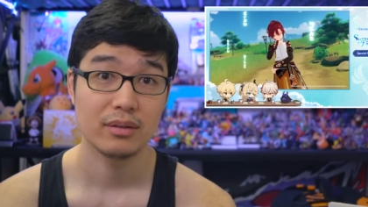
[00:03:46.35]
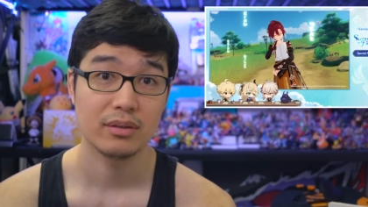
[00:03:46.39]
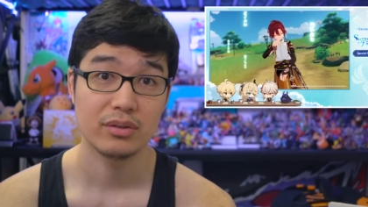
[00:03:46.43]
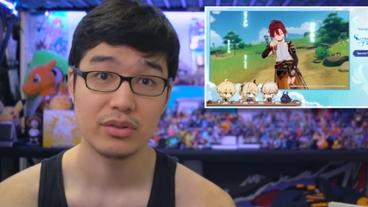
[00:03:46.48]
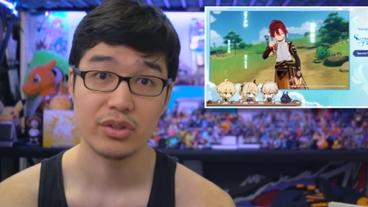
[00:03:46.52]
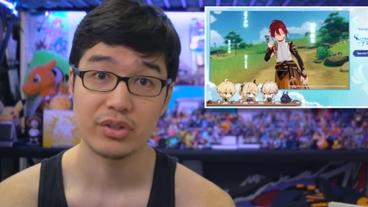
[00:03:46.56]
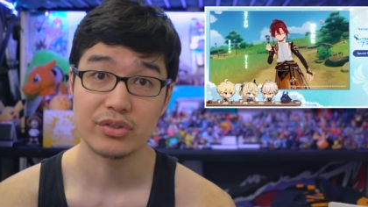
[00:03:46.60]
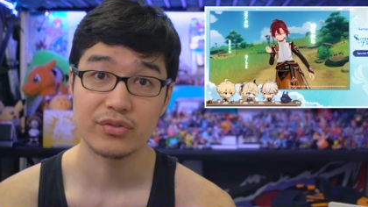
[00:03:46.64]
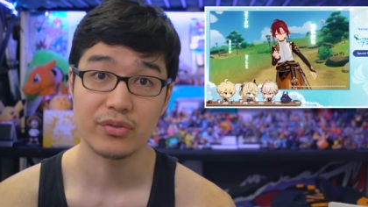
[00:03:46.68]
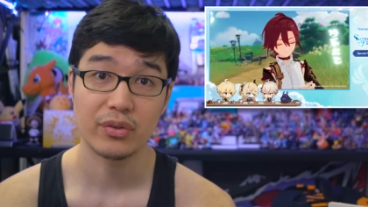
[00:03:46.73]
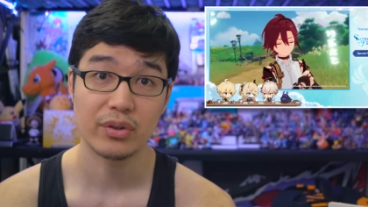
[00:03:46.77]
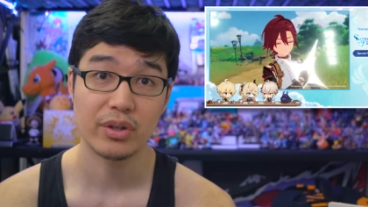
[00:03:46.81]

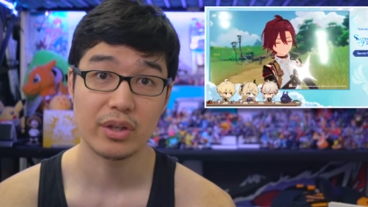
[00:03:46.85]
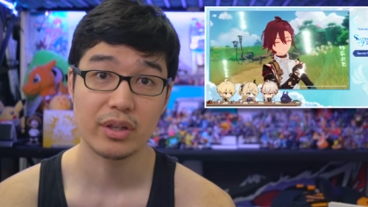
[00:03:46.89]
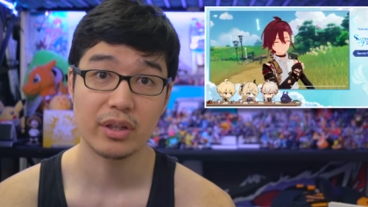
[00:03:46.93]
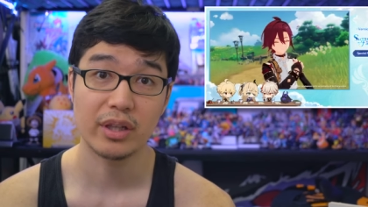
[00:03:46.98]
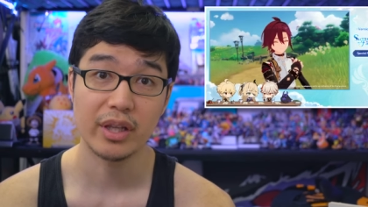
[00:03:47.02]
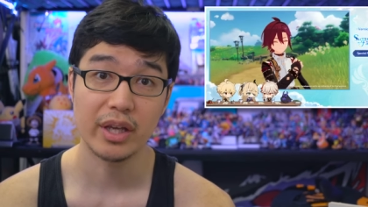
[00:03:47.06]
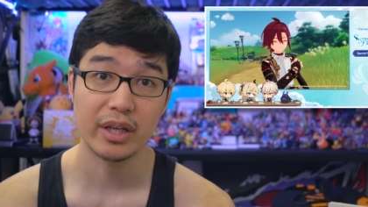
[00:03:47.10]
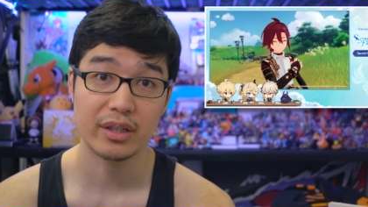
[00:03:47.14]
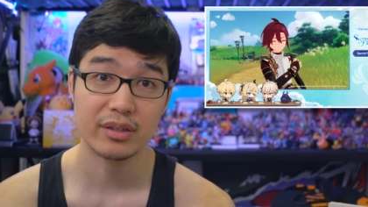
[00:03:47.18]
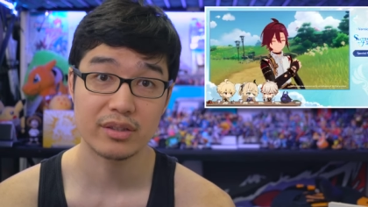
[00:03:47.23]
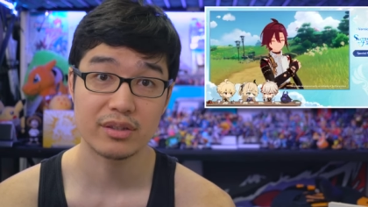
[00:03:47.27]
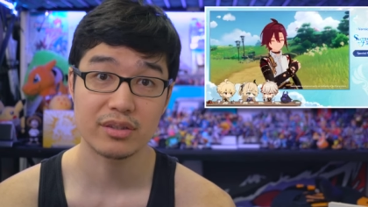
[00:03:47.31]
just for the
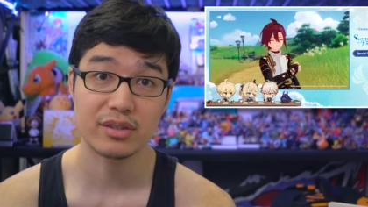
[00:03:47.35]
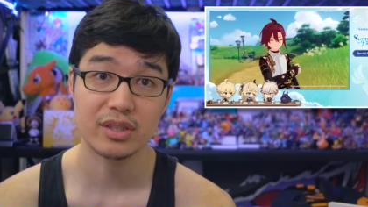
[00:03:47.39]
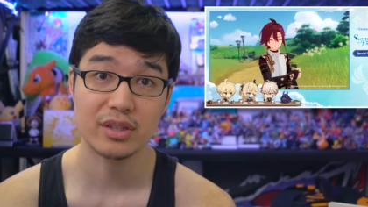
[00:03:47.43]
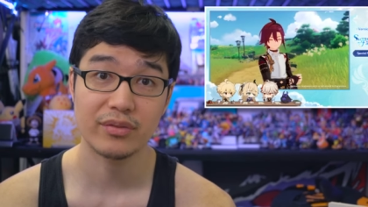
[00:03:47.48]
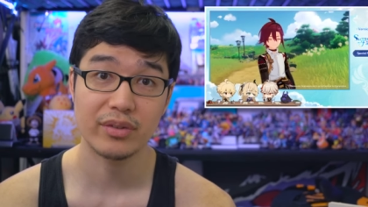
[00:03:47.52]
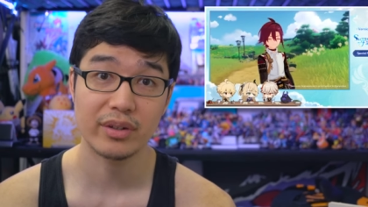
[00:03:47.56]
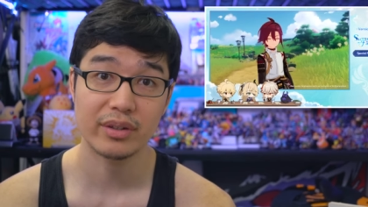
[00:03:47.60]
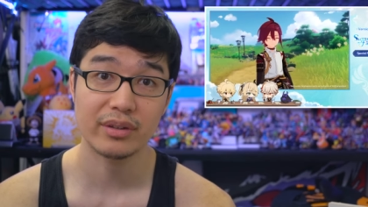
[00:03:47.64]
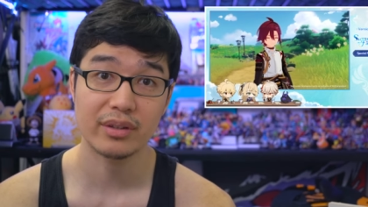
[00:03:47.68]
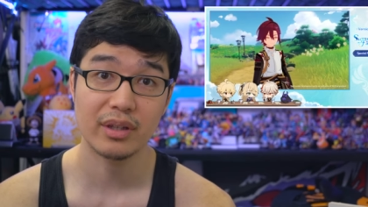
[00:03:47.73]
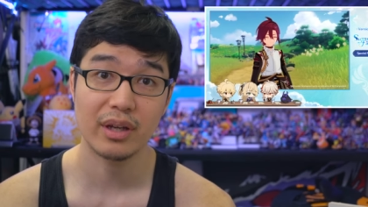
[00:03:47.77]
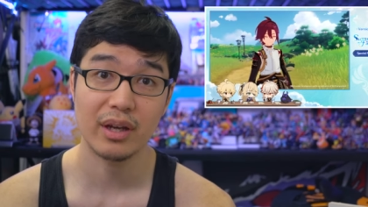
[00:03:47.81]
clicks and stuff
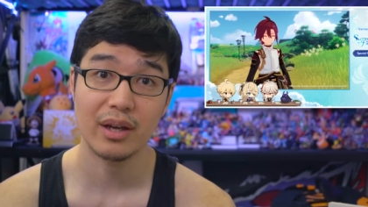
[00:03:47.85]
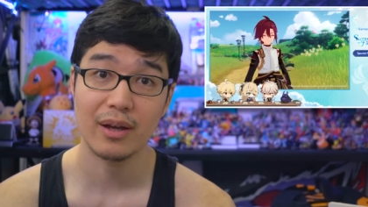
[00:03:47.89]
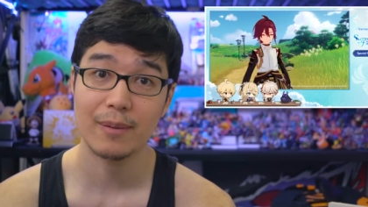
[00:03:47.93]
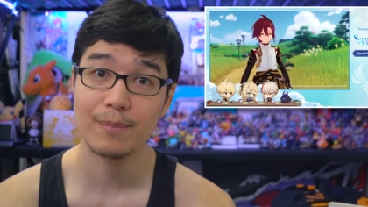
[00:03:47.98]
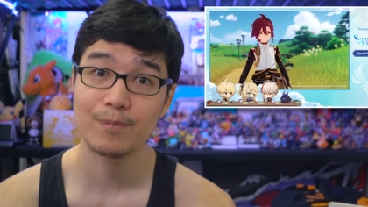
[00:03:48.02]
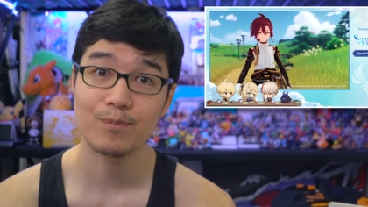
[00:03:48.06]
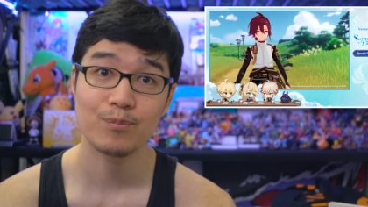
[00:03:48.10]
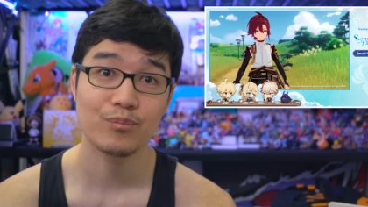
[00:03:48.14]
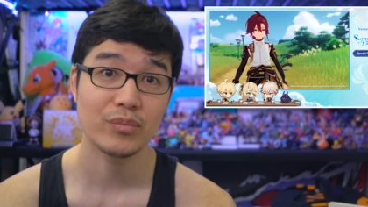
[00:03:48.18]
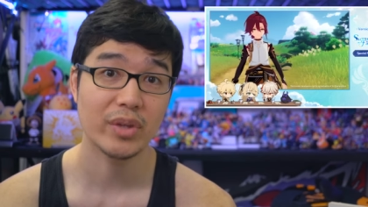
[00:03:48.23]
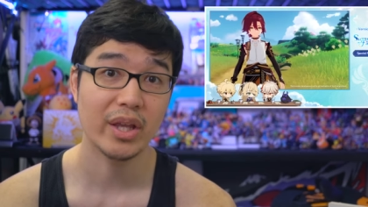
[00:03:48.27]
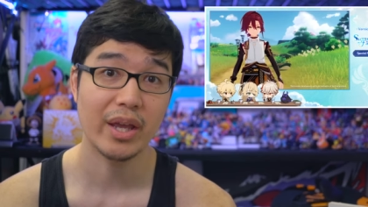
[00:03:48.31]
like that.
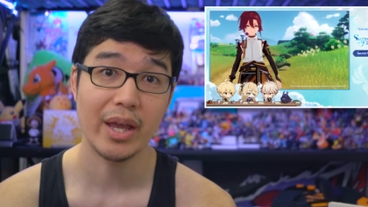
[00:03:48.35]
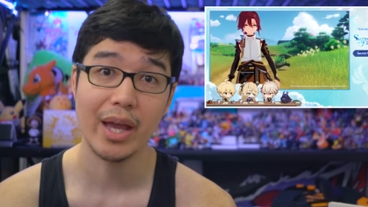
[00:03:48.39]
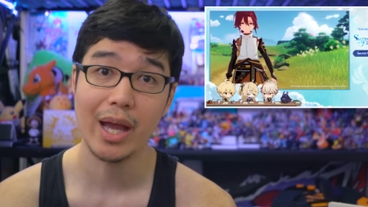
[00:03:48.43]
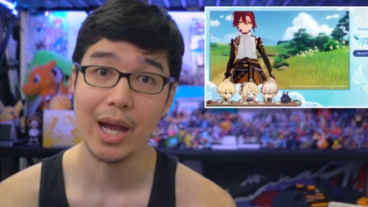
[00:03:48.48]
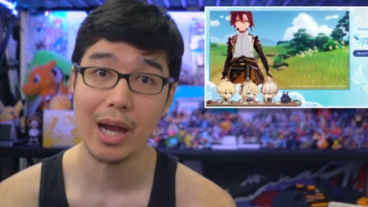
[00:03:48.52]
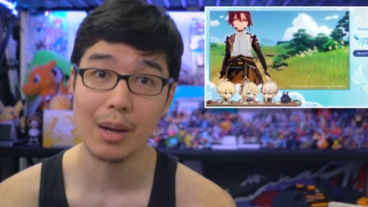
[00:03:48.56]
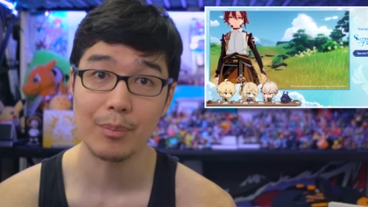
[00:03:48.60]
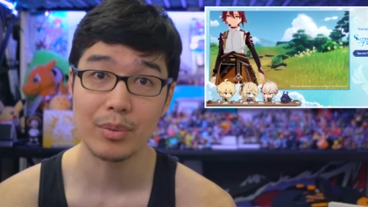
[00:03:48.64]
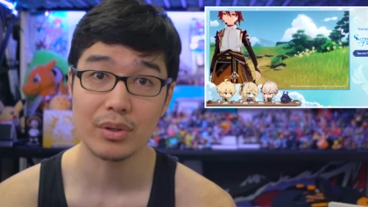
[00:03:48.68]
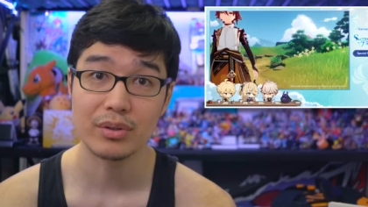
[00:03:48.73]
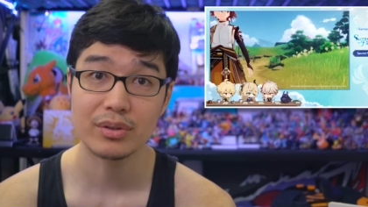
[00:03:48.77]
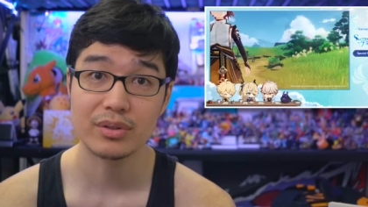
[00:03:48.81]
It
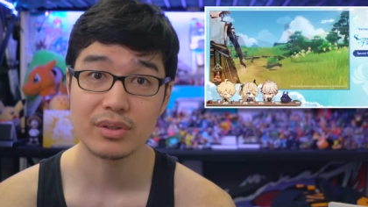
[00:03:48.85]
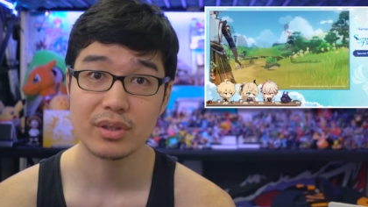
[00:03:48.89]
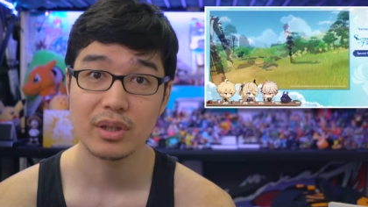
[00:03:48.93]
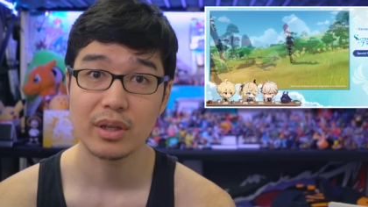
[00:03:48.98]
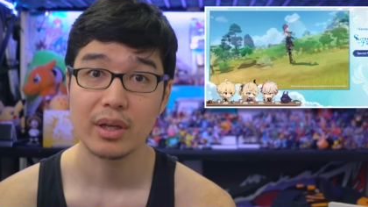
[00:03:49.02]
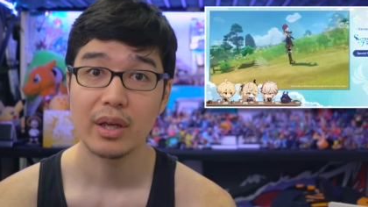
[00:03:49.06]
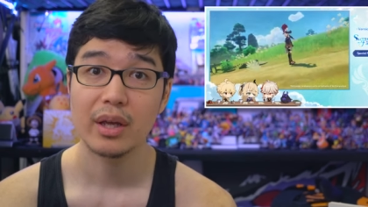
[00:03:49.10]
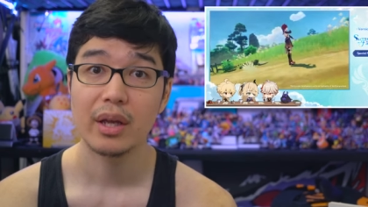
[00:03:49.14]
happens.